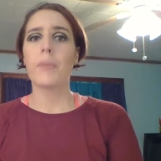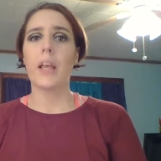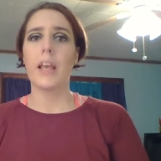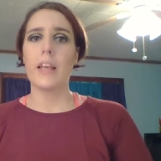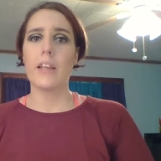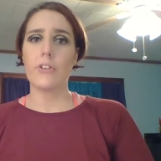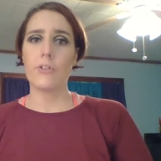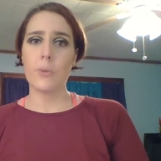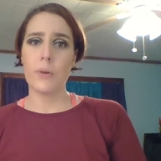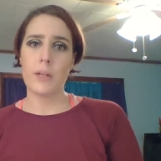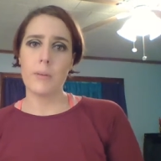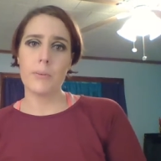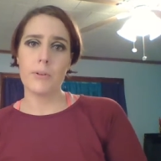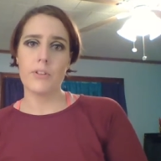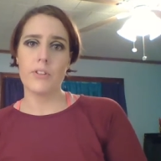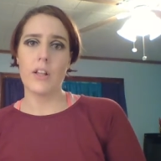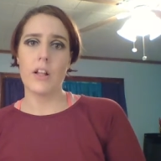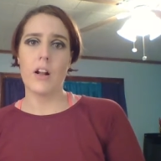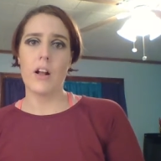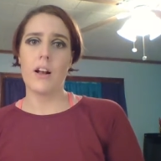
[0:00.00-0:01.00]
a
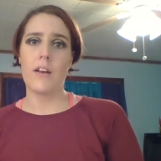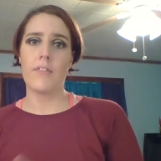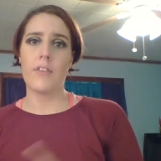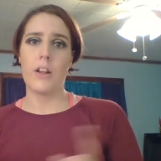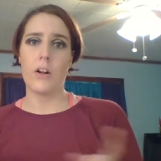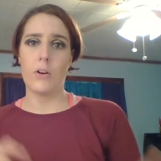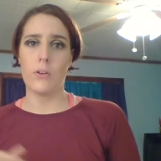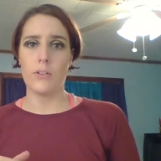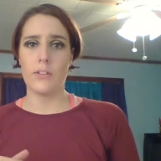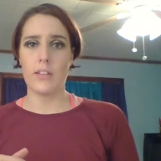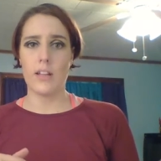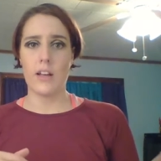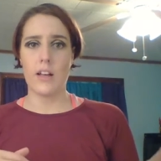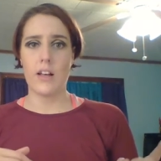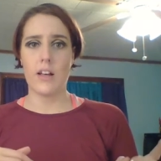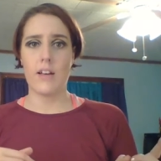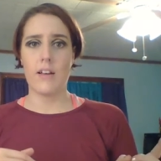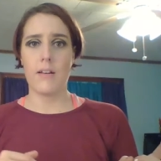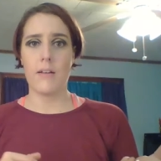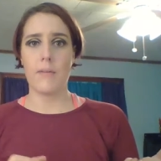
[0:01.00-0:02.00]
20% off at
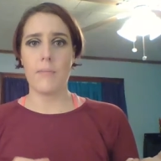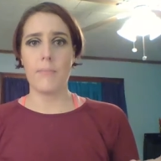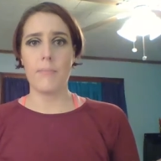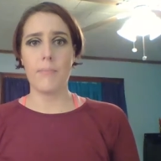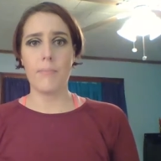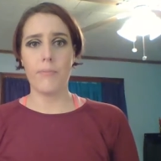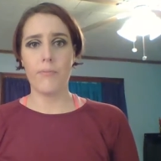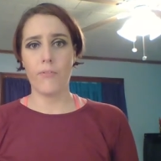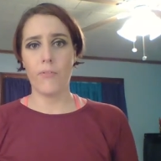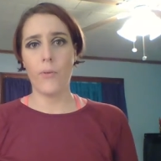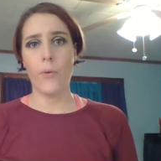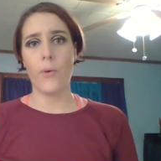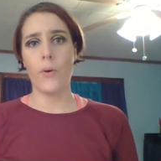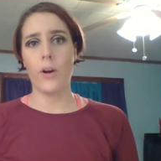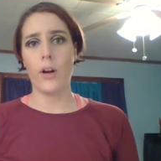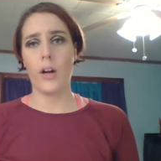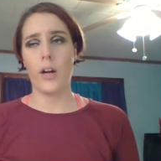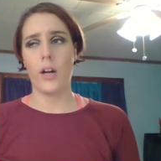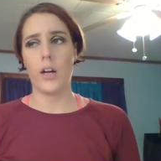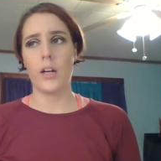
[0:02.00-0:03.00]
Ulta
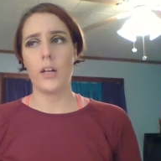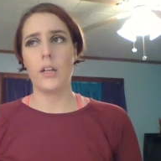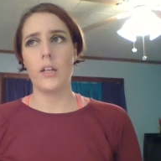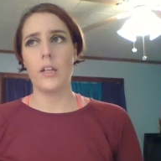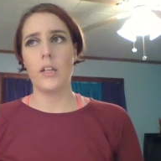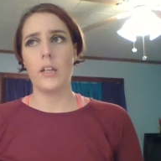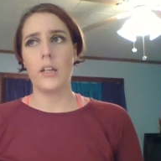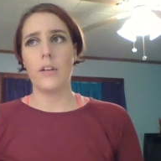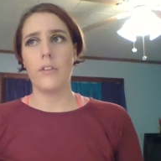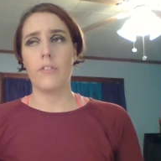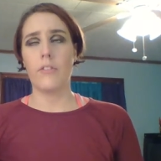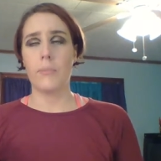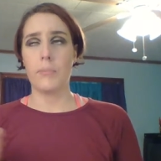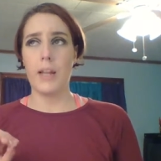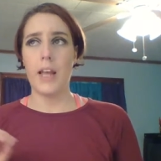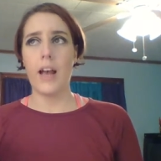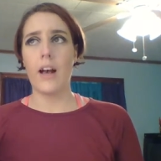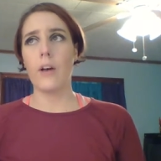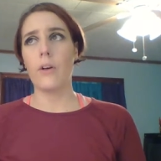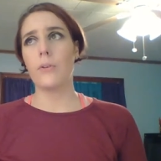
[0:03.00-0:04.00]
from
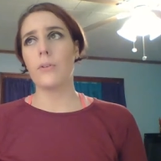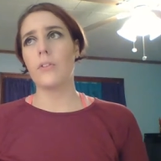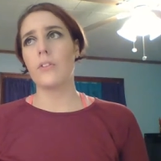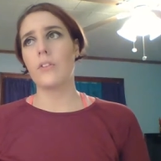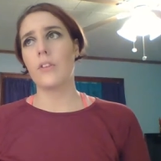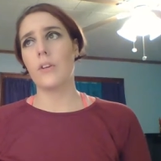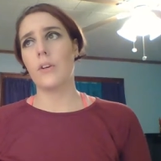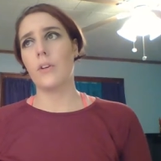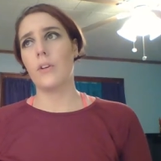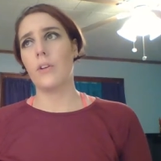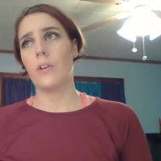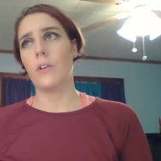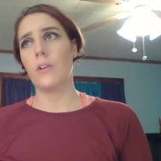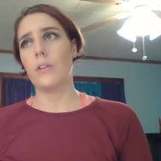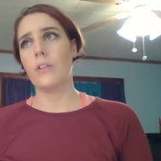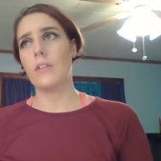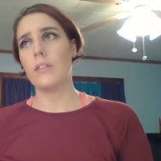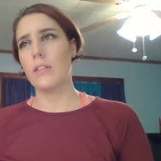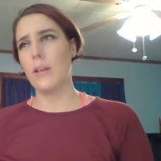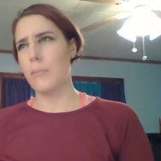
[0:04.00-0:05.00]
now till
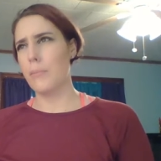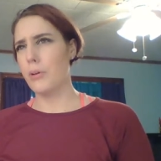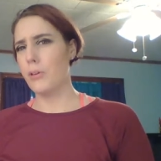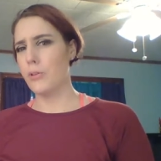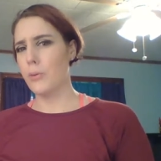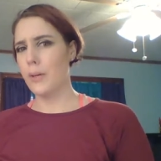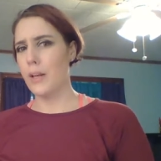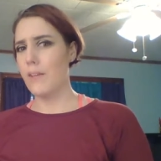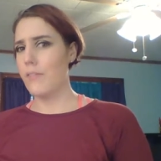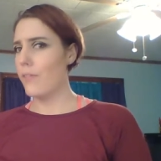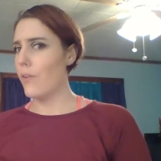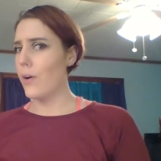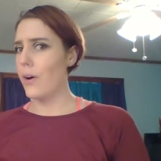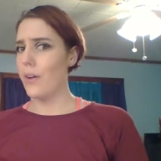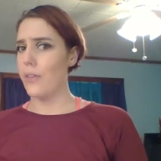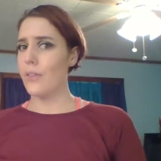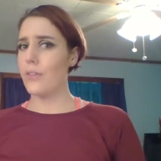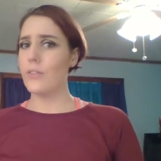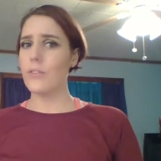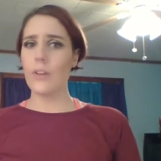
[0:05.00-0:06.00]
December
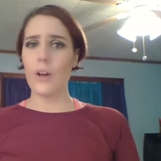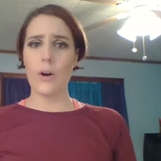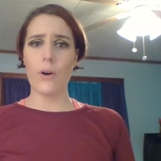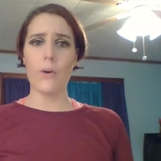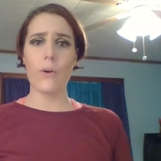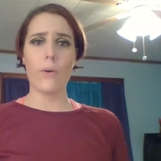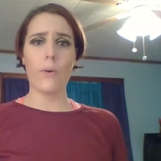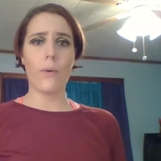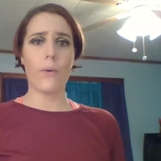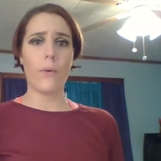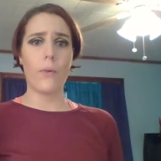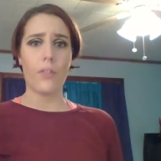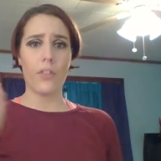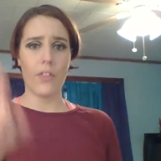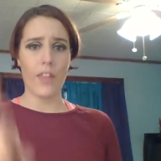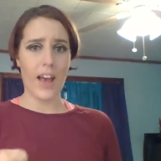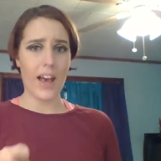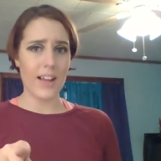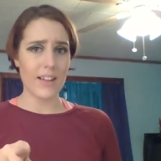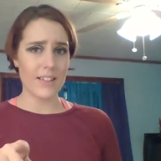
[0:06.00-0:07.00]
24th. So
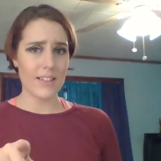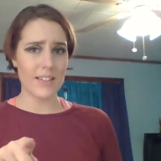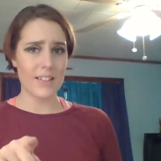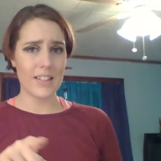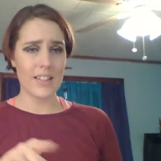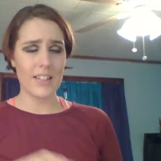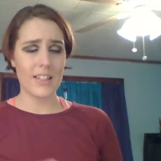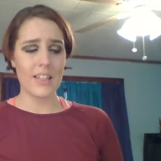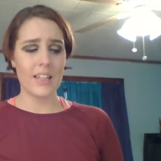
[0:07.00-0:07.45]
that's